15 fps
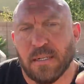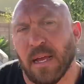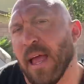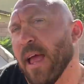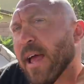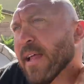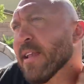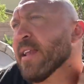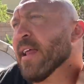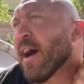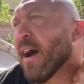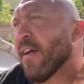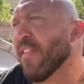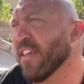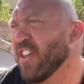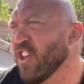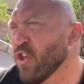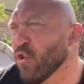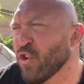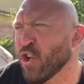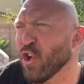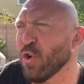And the
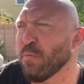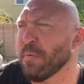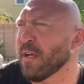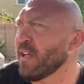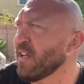YouTube